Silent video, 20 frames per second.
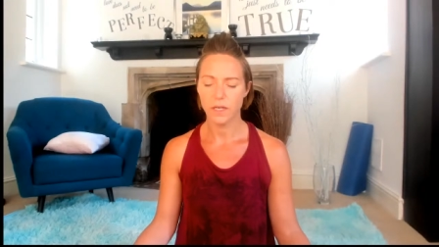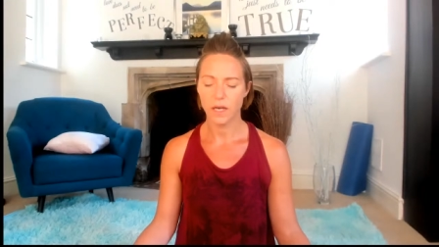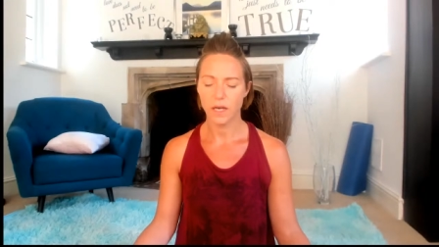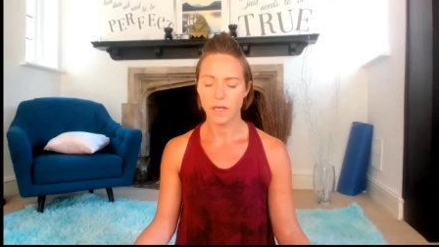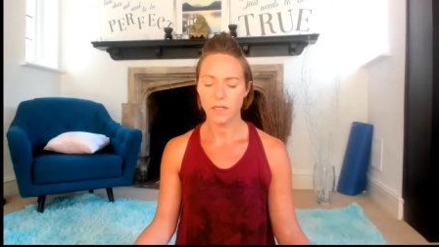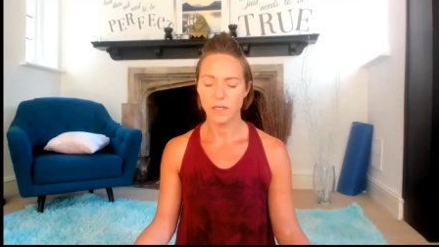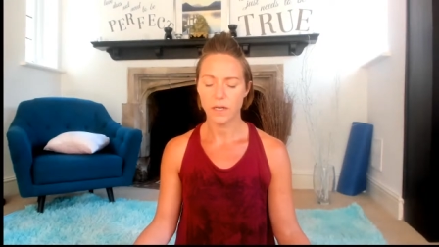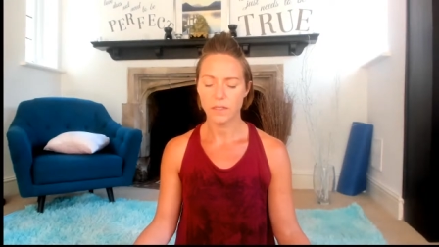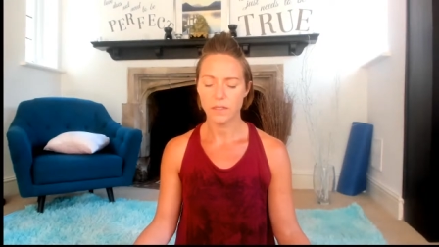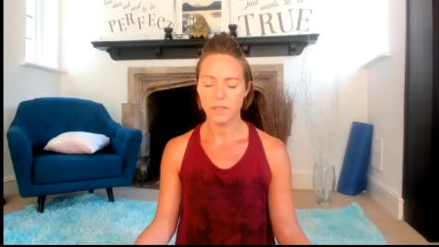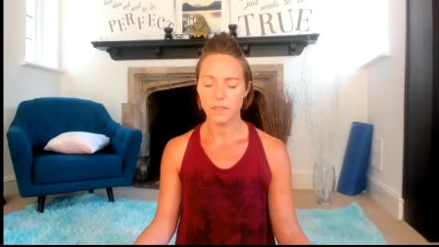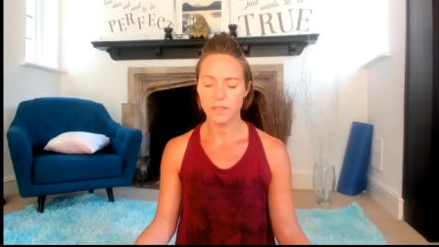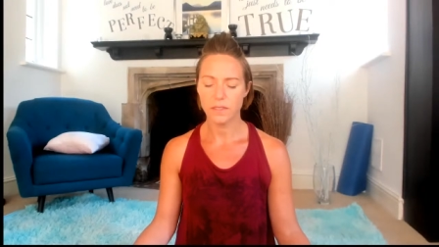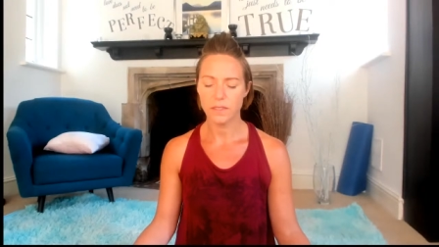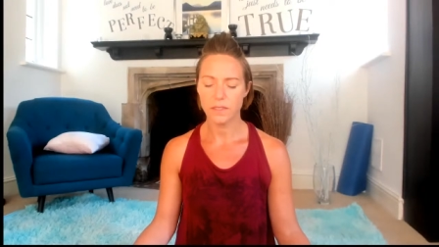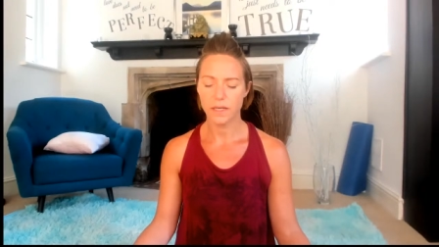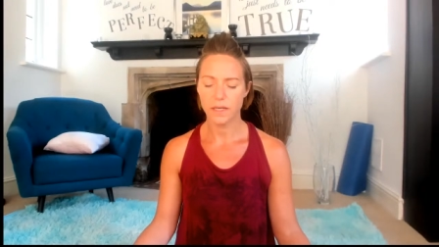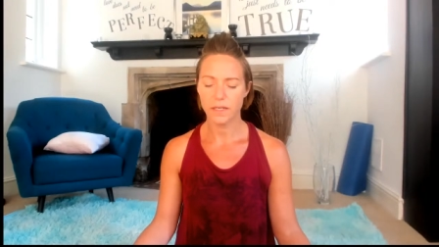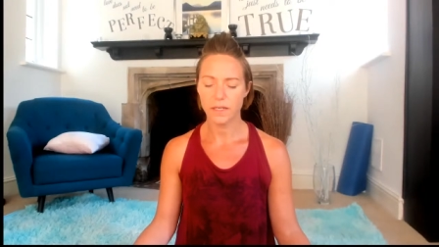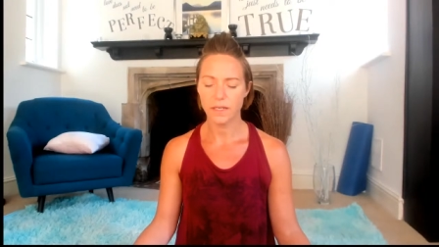and
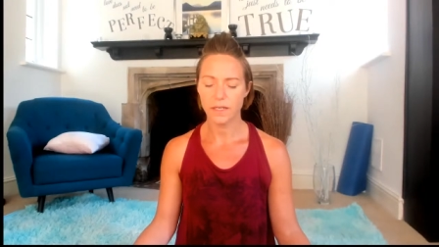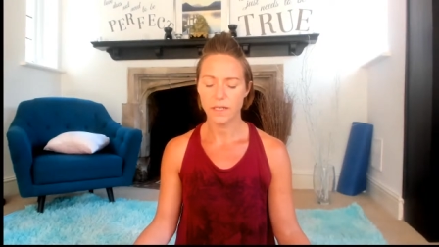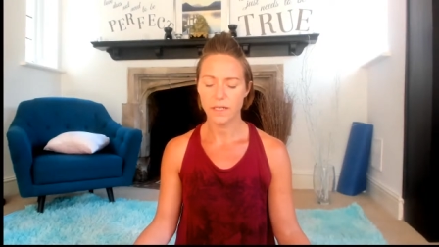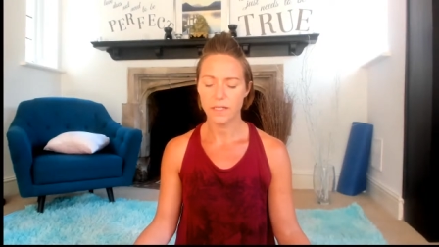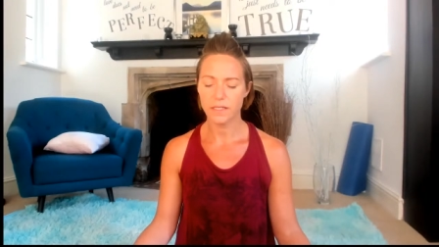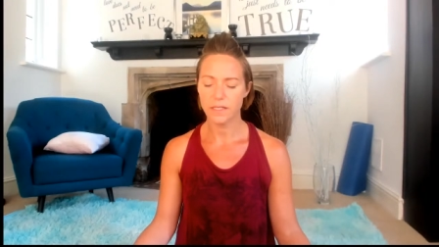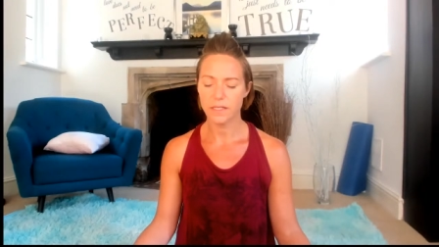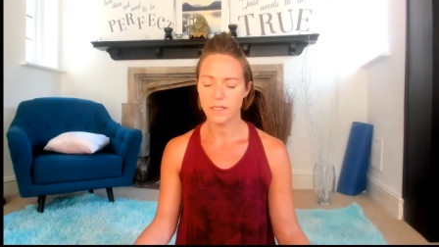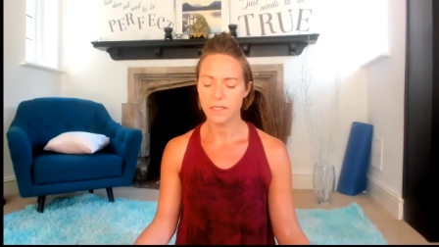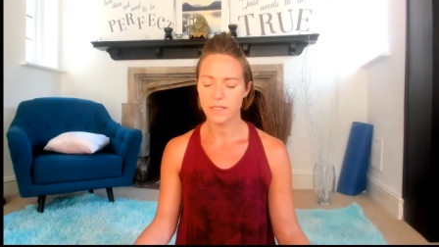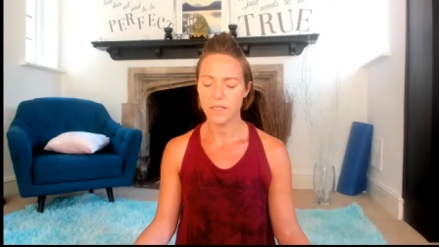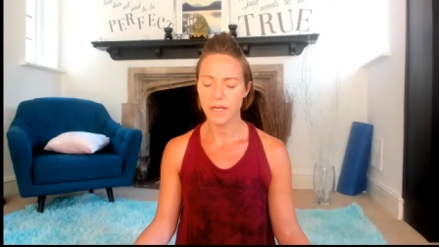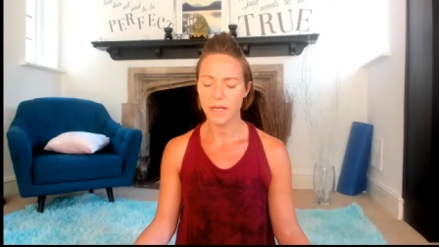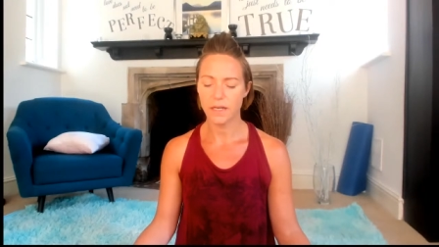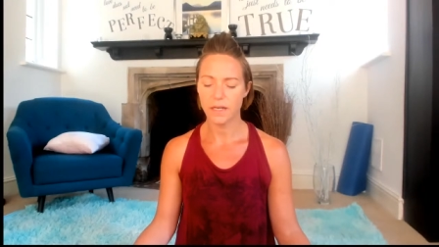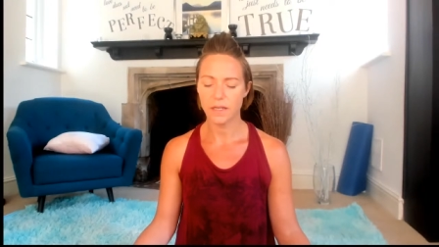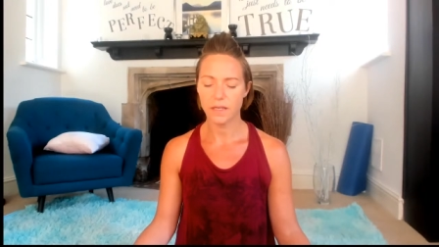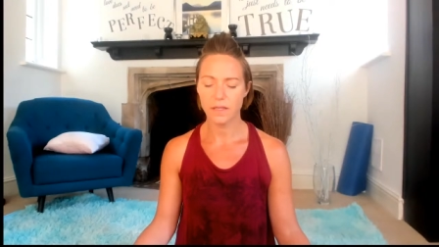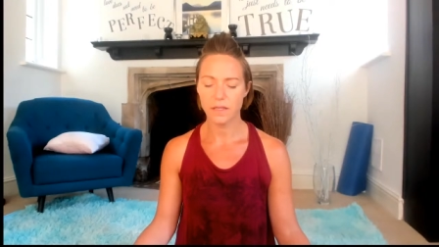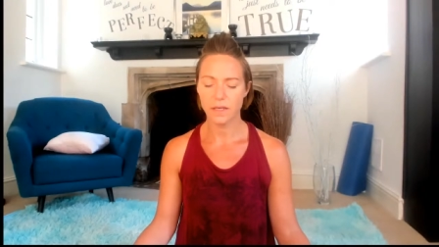understanding, listening to
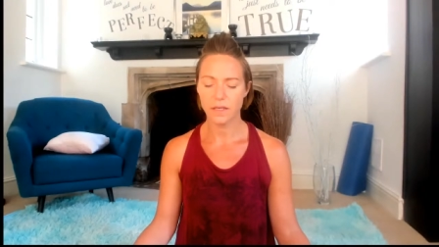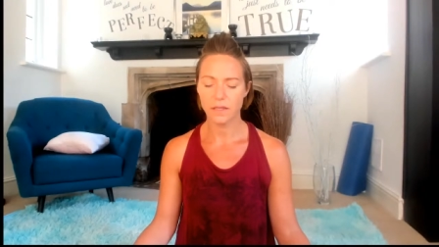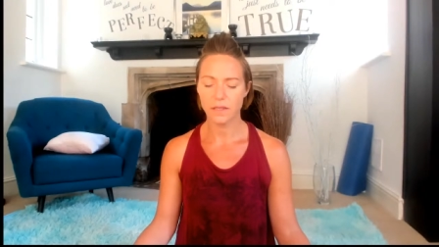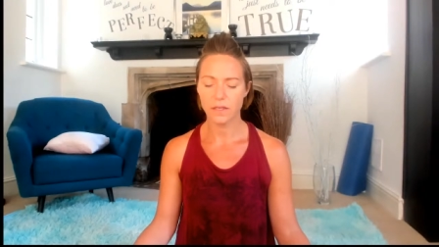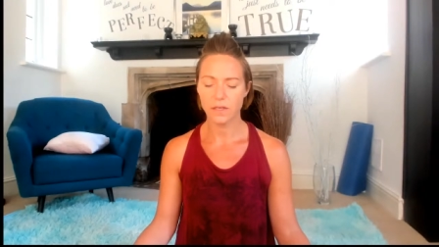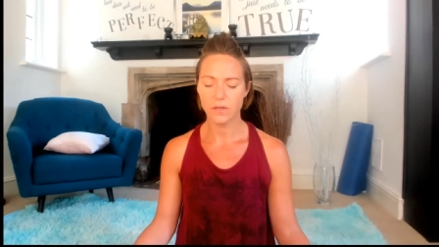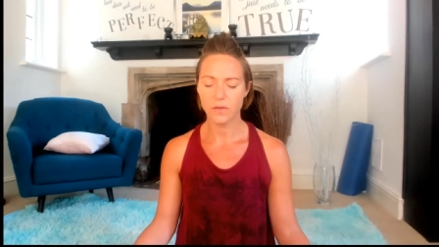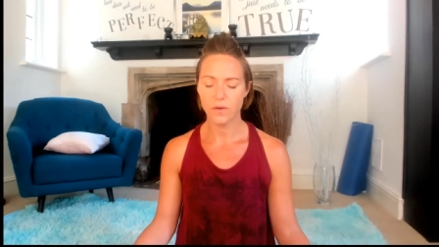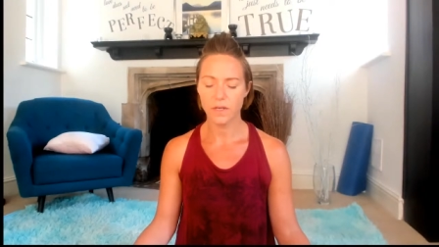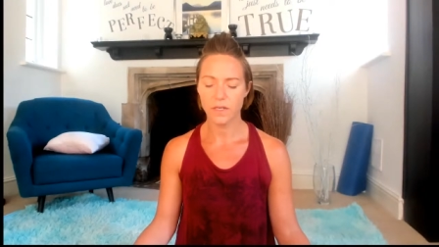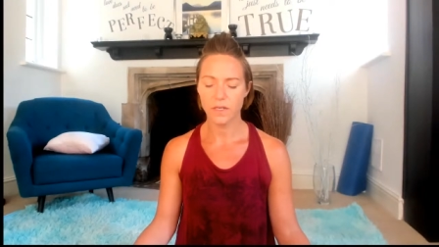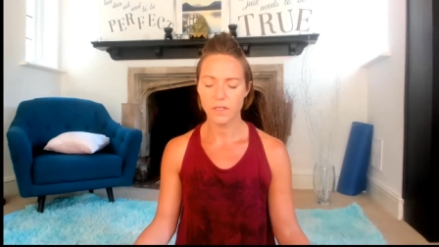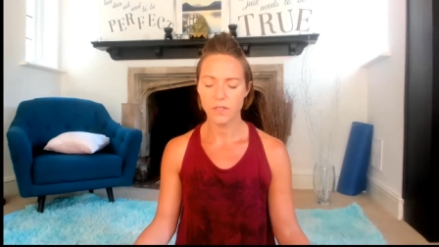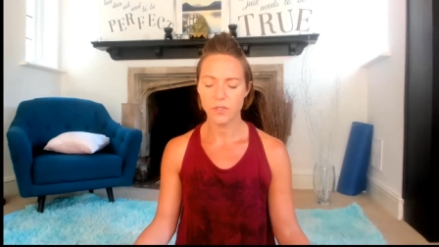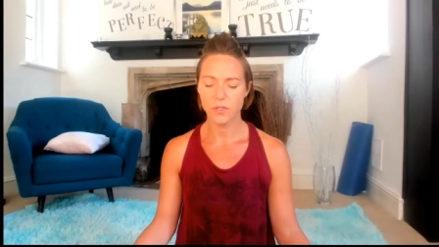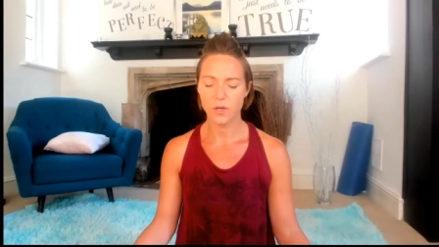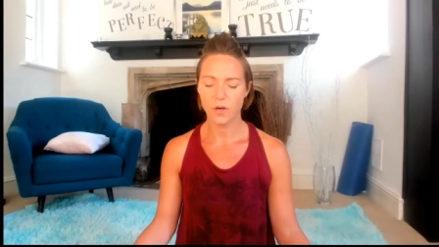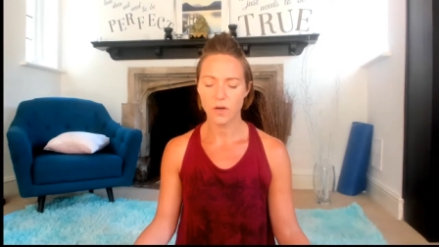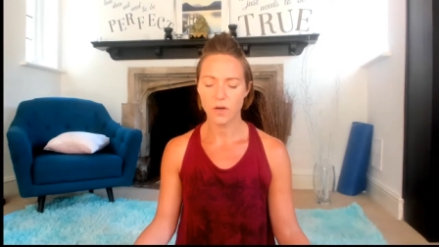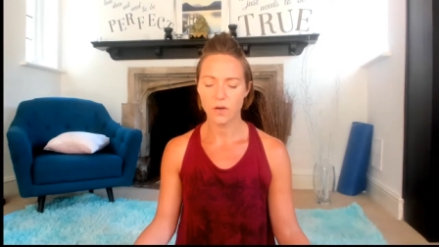anything that your inner
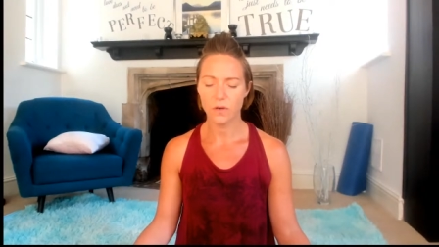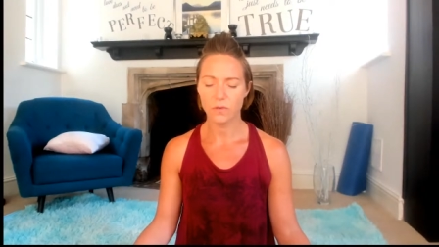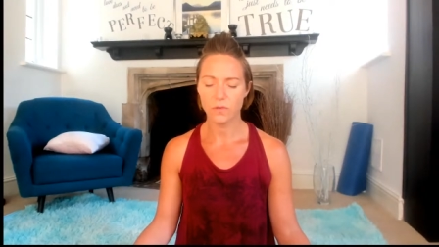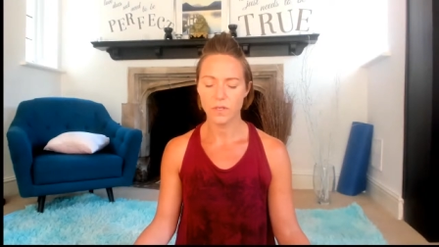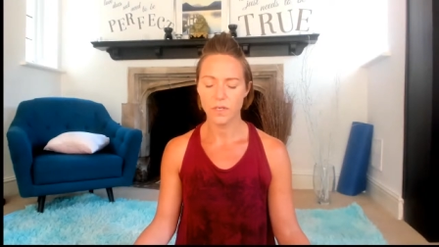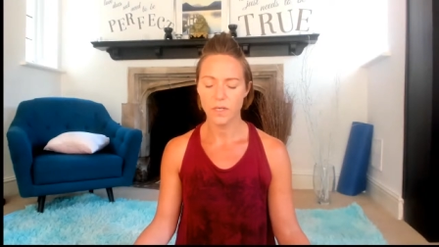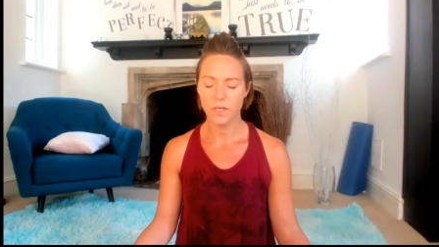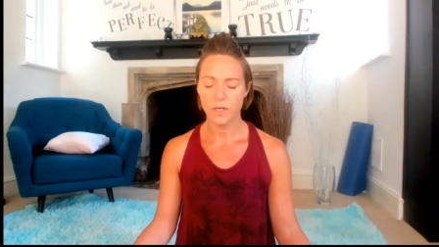child